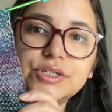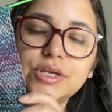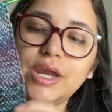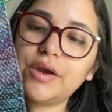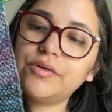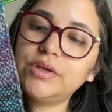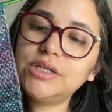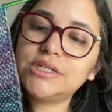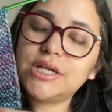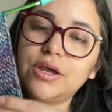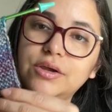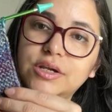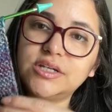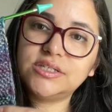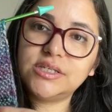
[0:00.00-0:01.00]
You can't really
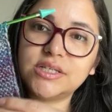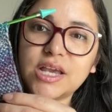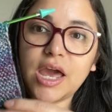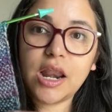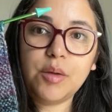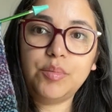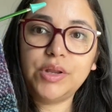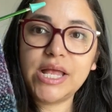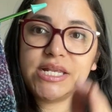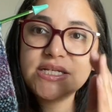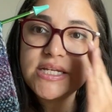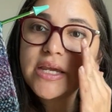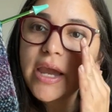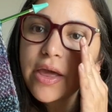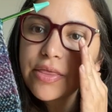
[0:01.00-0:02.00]
tell because these kind of blend
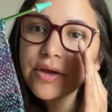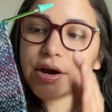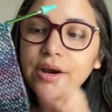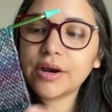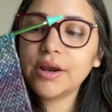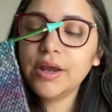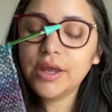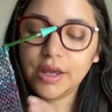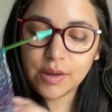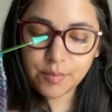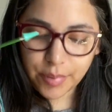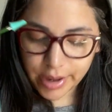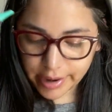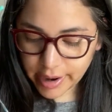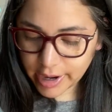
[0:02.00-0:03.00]
together,
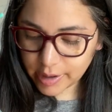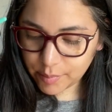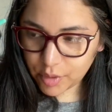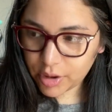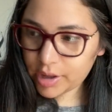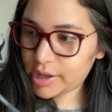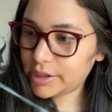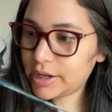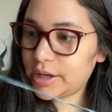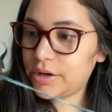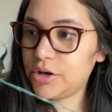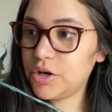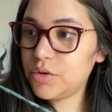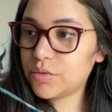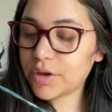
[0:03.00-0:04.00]
but I am on a
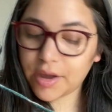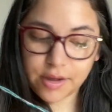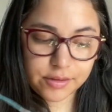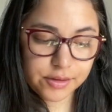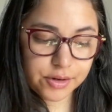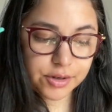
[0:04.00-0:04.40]
new color